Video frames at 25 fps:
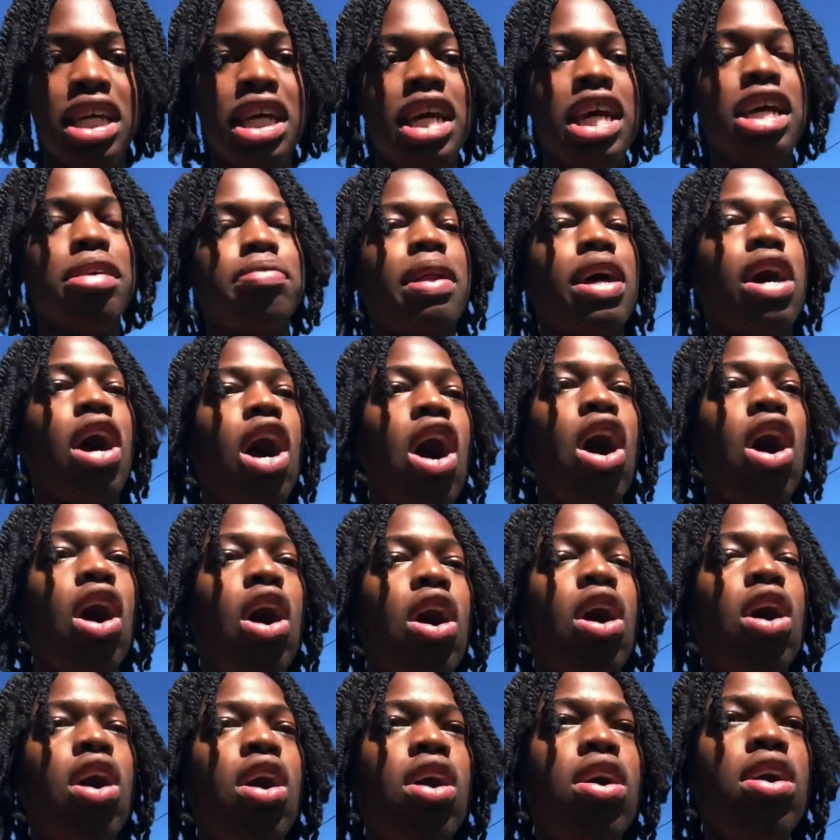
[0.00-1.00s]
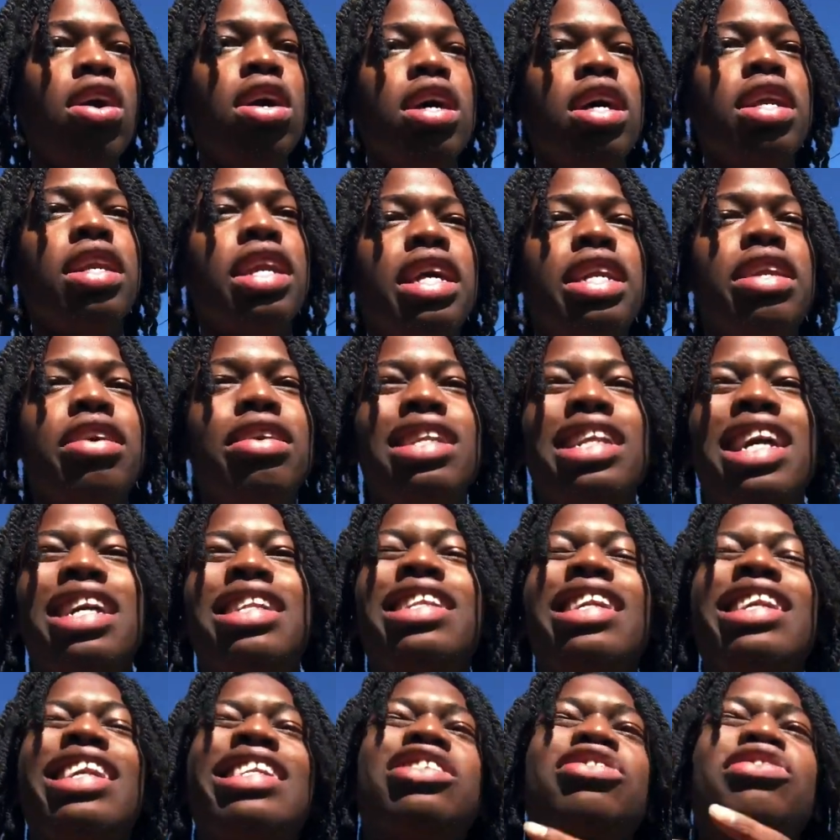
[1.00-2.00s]
It's like, oh, they
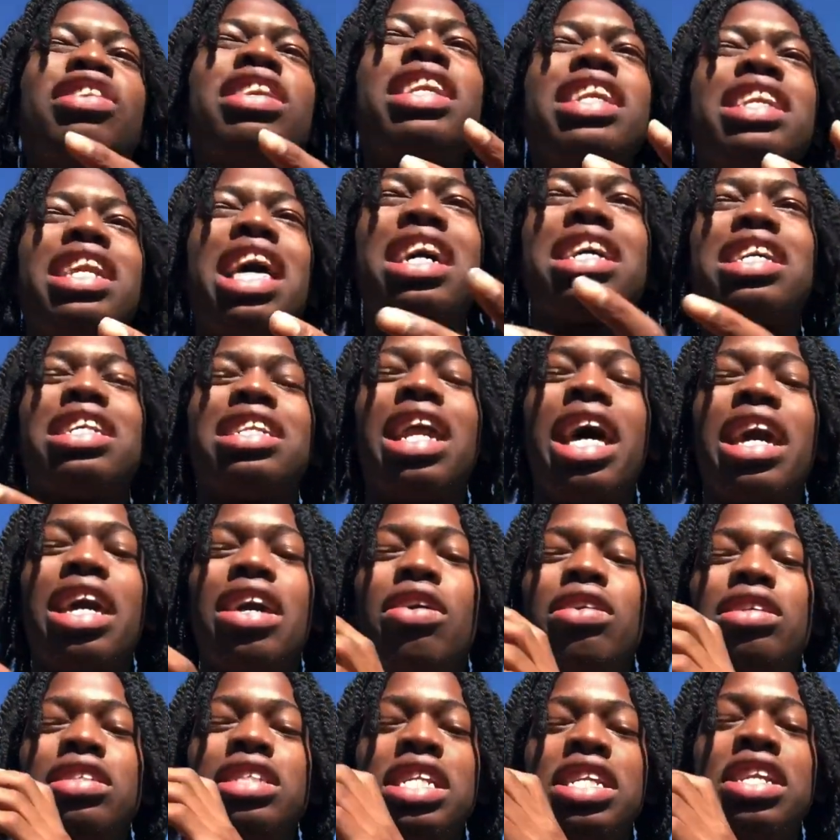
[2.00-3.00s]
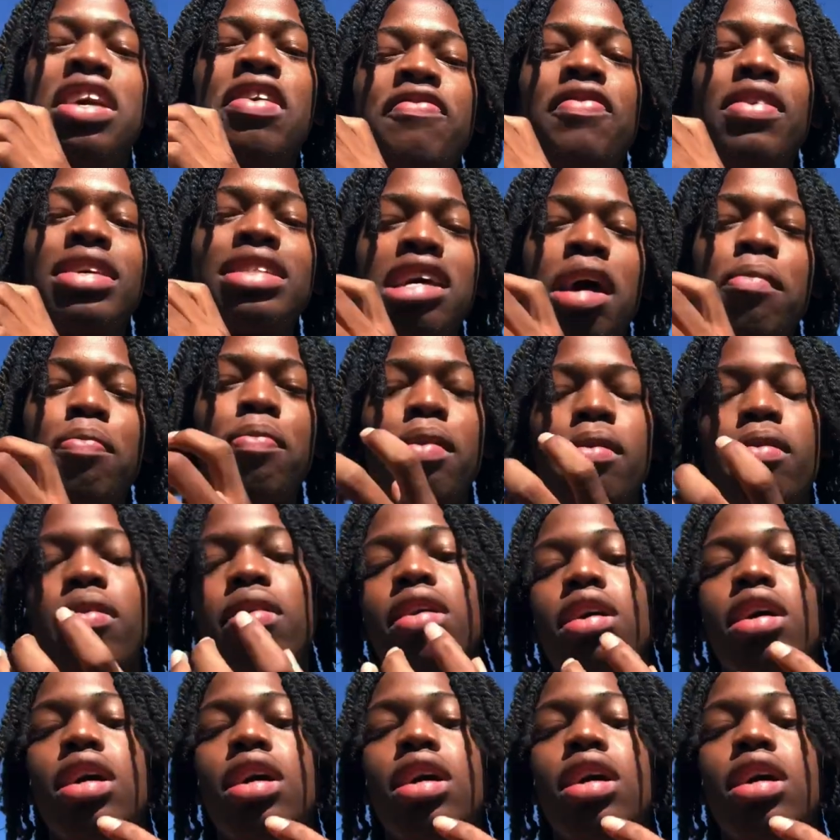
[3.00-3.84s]
treating it like it's a different type of,